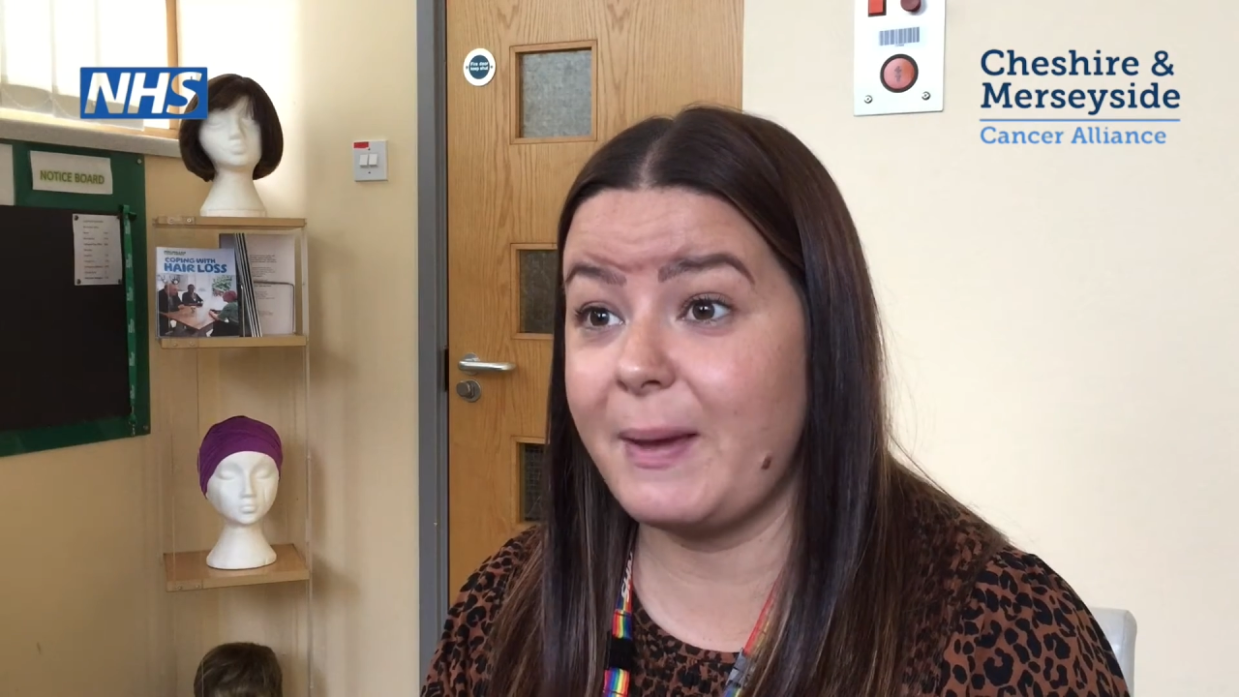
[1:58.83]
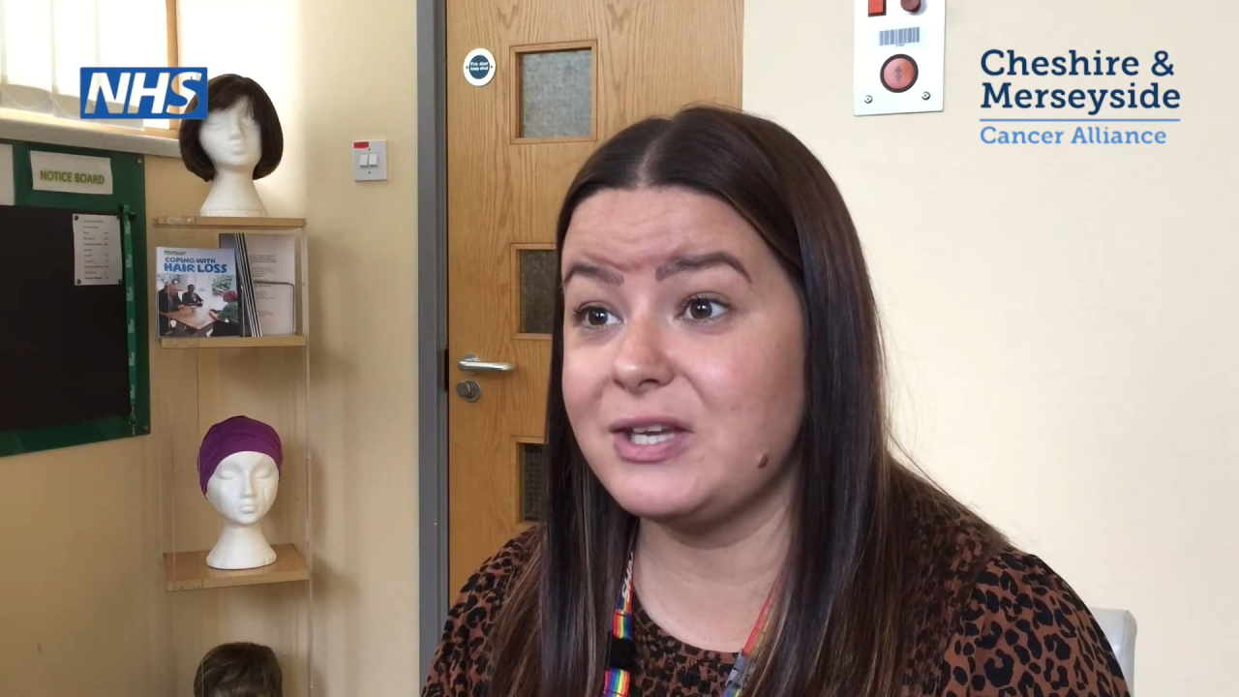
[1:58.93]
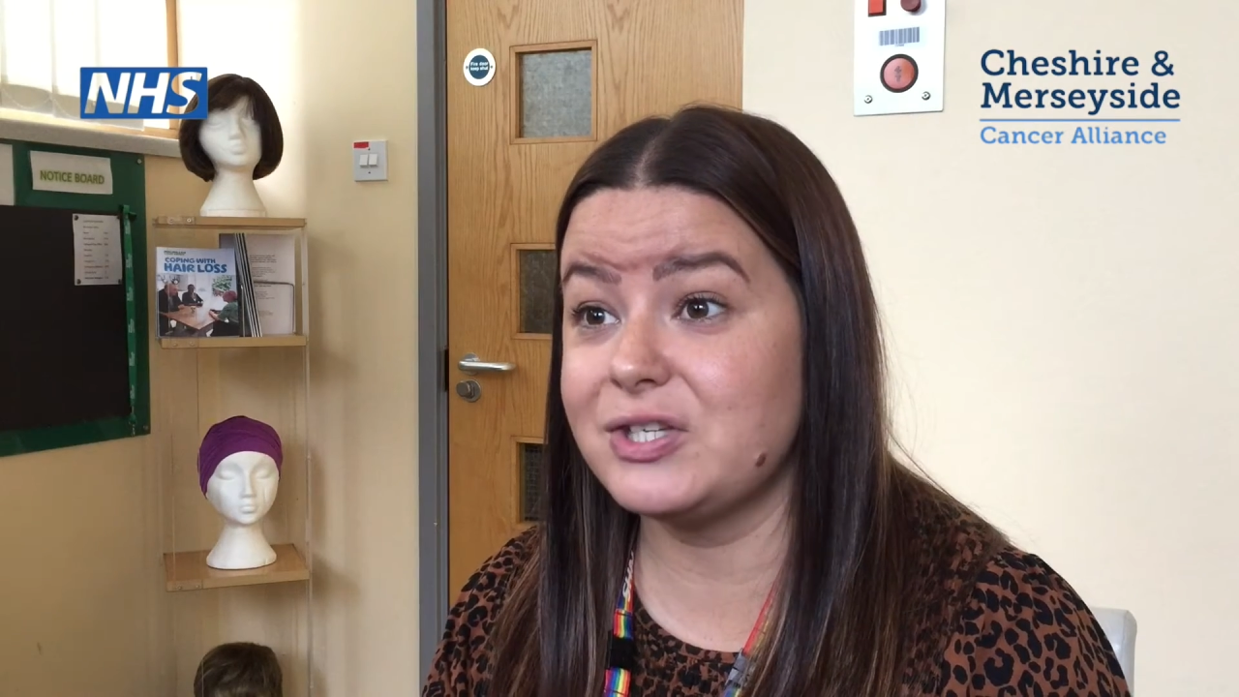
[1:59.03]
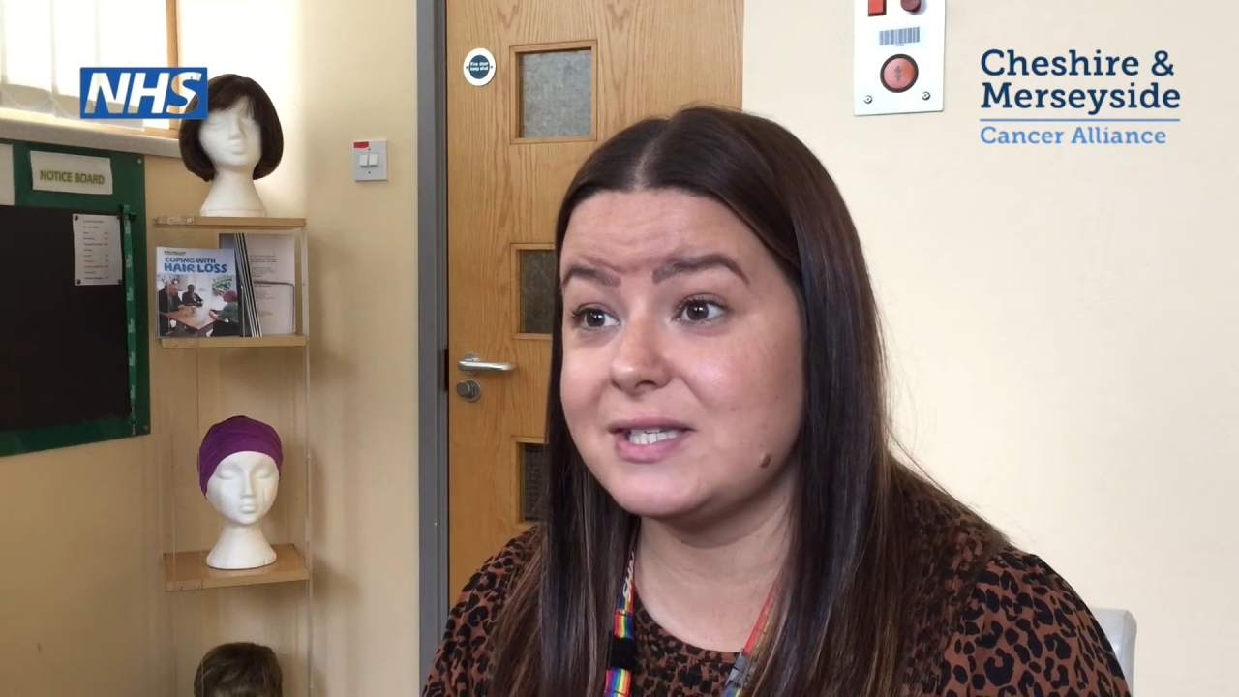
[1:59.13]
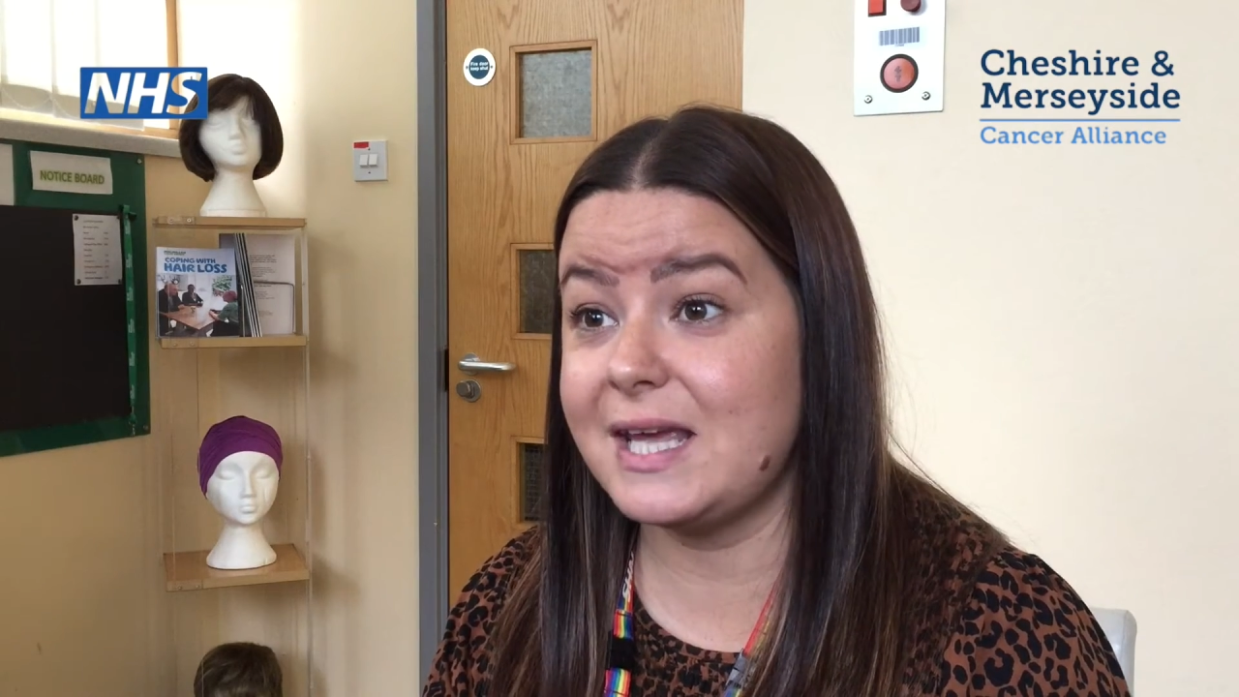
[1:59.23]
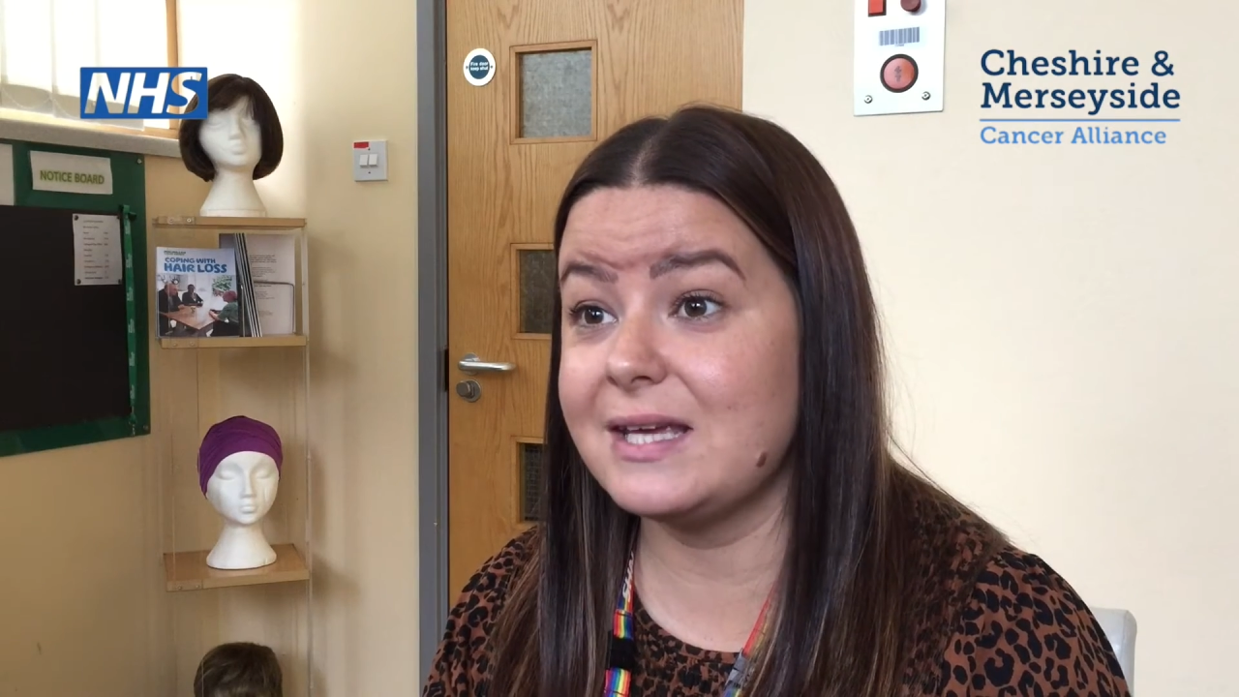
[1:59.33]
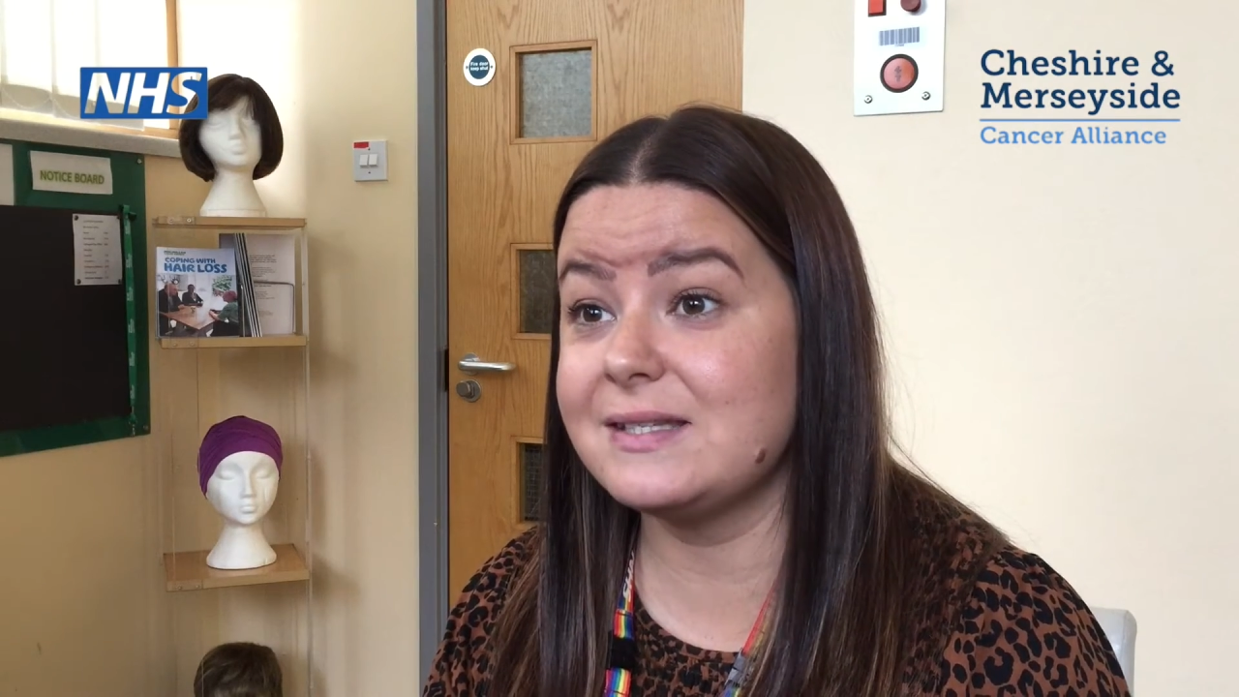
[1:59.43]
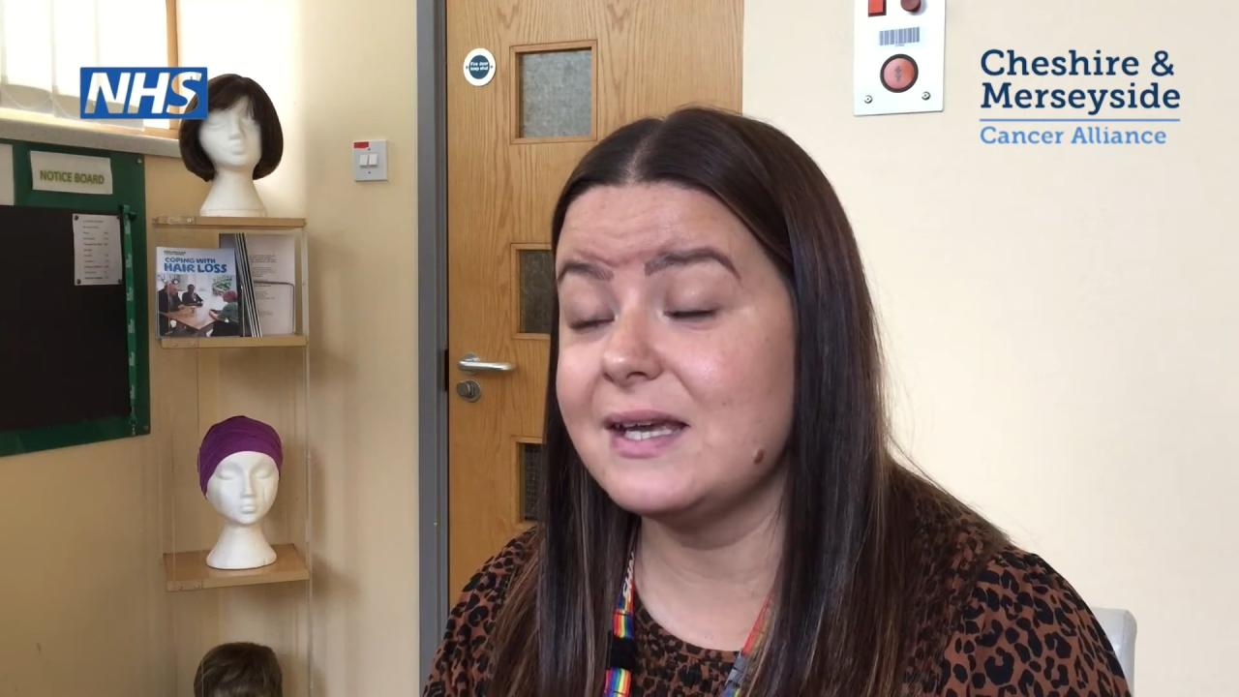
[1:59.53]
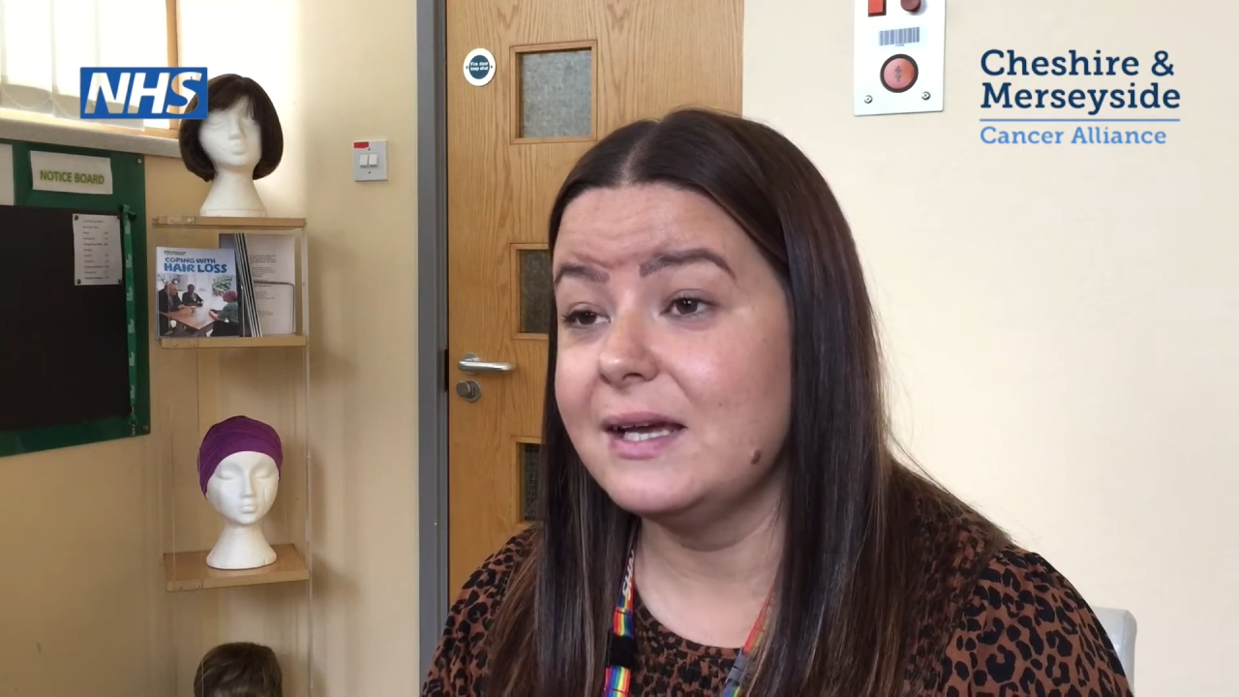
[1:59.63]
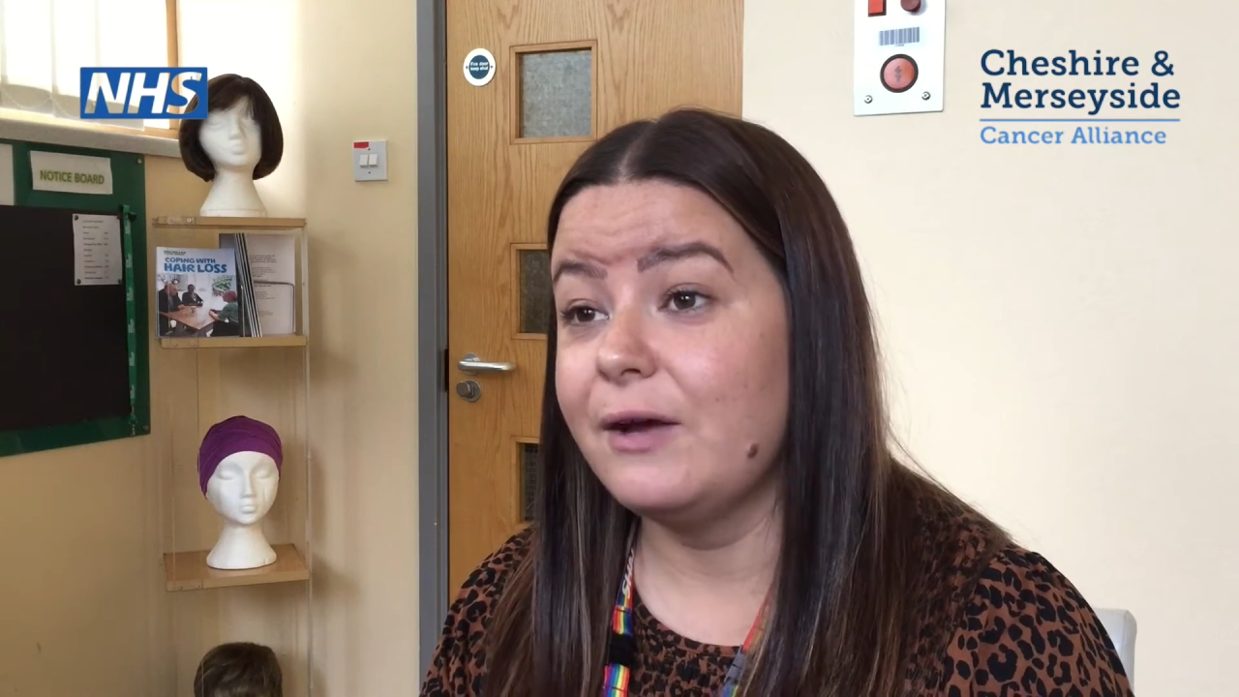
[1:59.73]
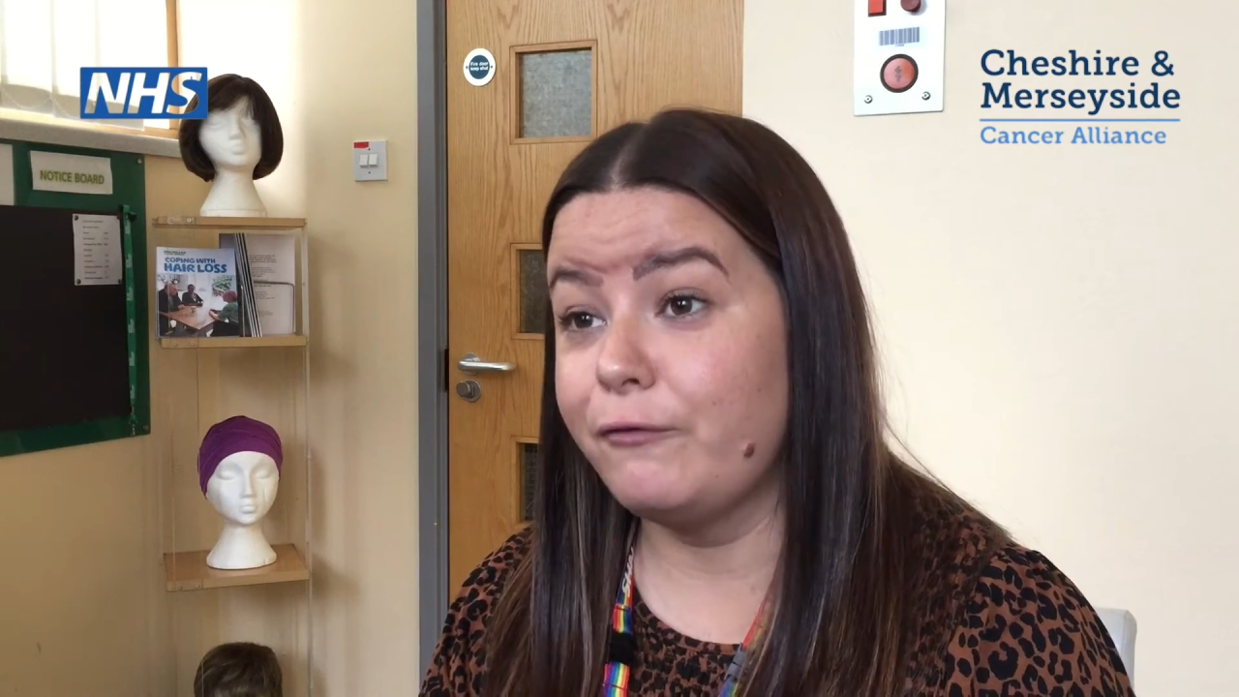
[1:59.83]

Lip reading: patient is